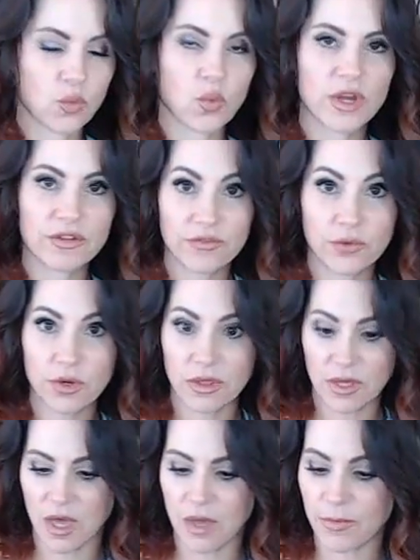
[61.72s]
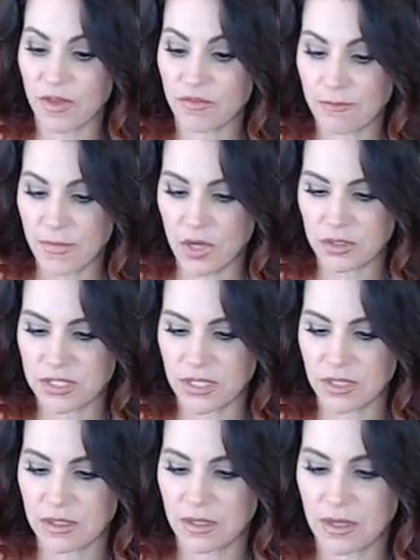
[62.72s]
1/4 cup of
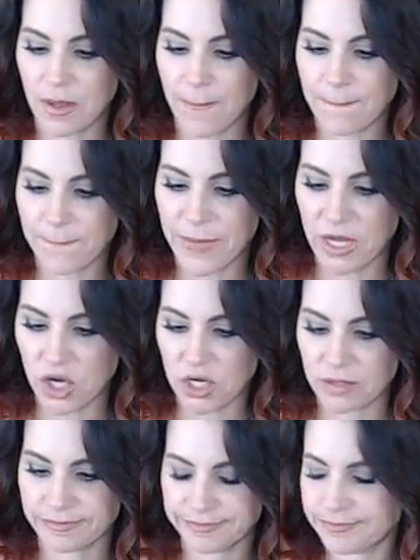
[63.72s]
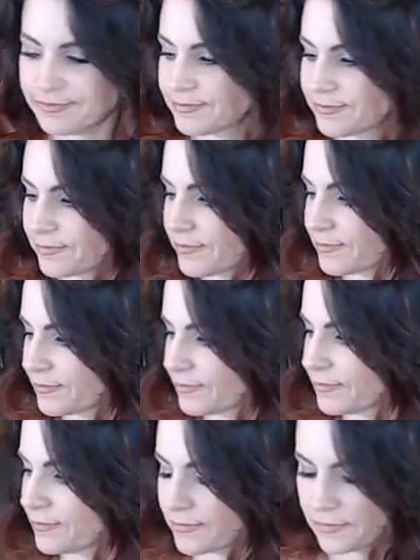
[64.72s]
melted butter.
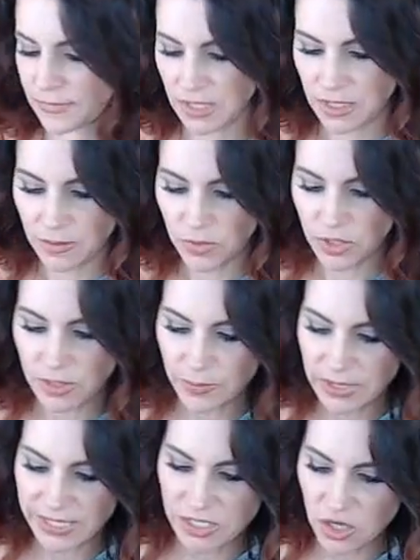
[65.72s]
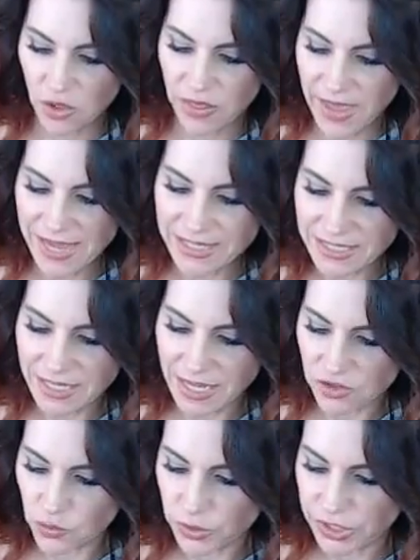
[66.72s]
I'm going to blend all that
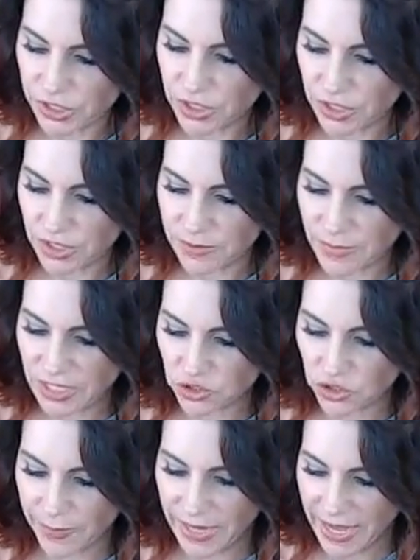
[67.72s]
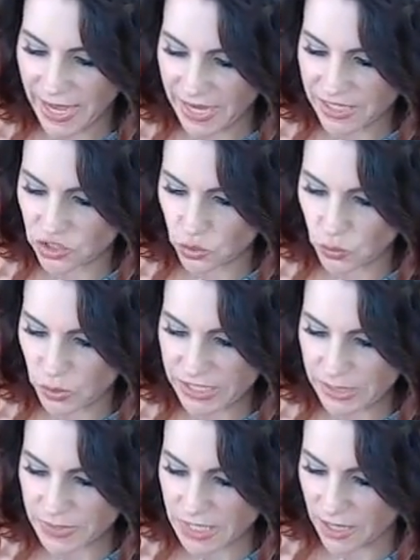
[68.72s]
together really good. Make sure my eggs are
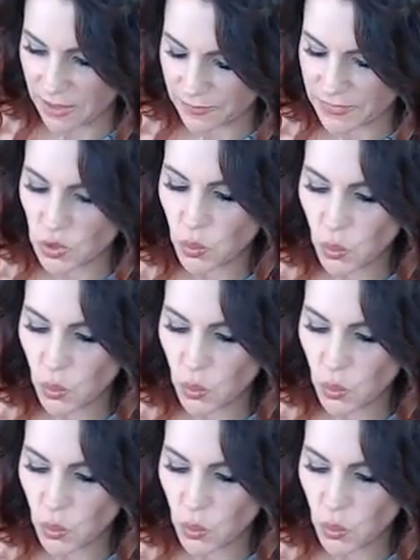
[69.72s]
whisked up